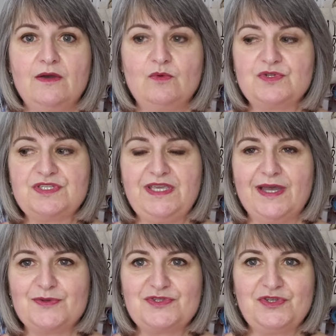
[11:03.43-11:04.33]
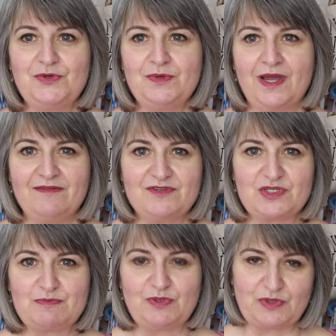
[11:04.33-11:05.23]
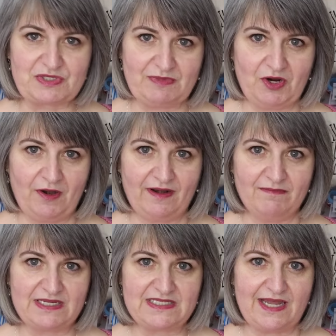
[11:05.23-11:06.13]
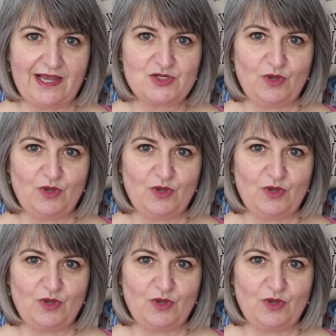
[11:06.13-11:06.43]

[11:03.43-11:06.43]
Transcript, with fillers: We'll see how soon. I just pulled some yarn out of my stash.